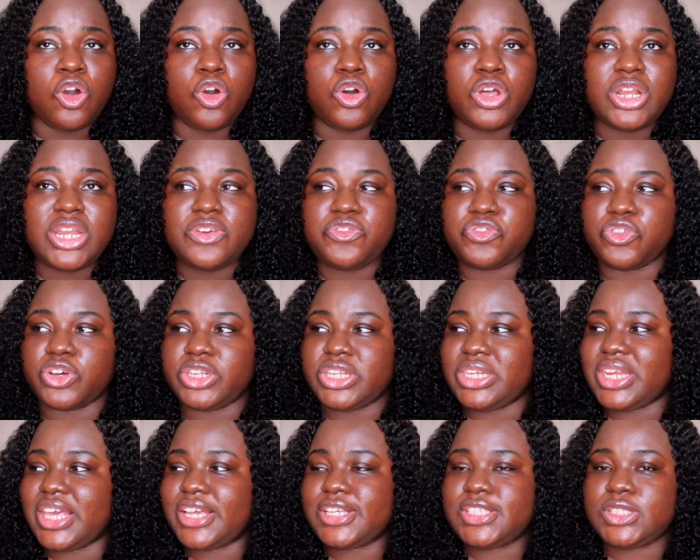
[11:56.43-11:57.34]
only for
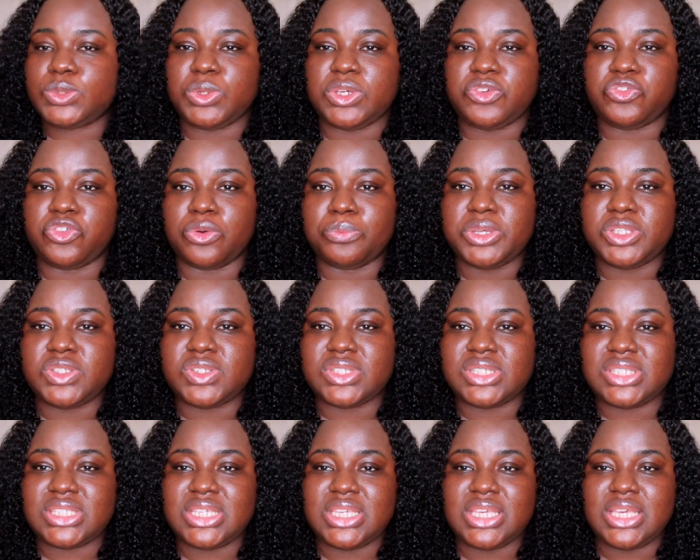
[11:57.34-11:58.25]
the next week for me to
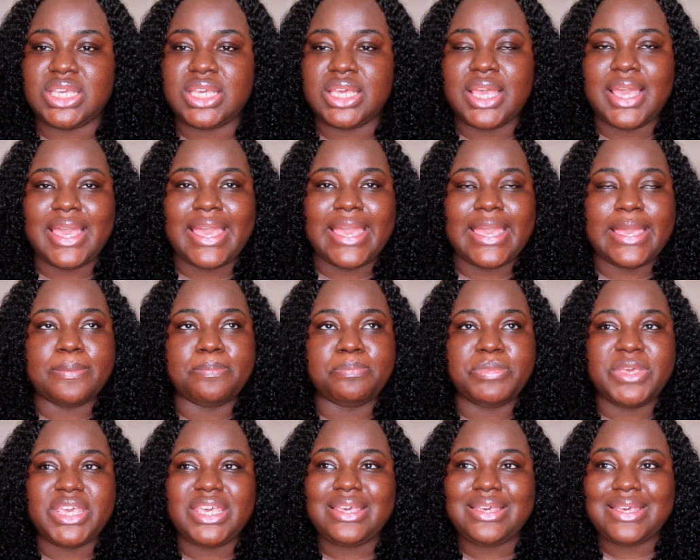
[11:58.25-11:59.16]
see a
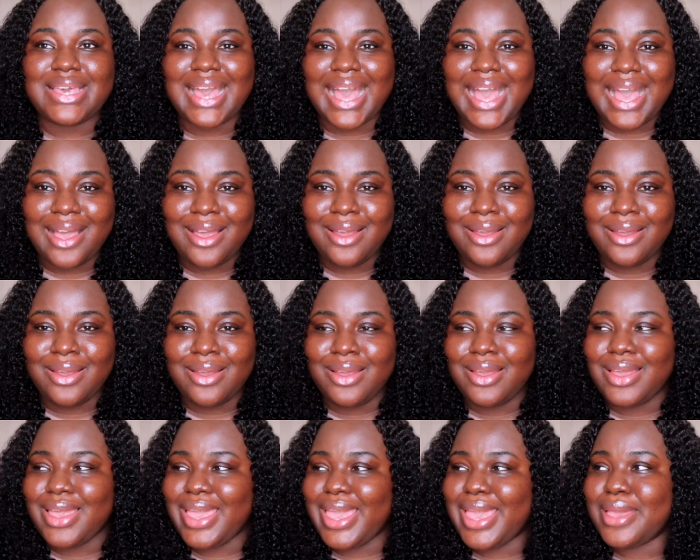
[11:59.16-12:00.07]
bigger
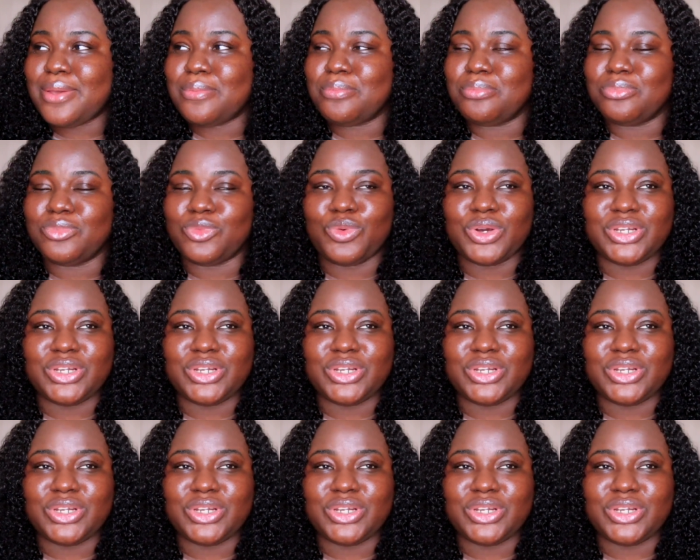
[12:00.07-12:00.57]
Um,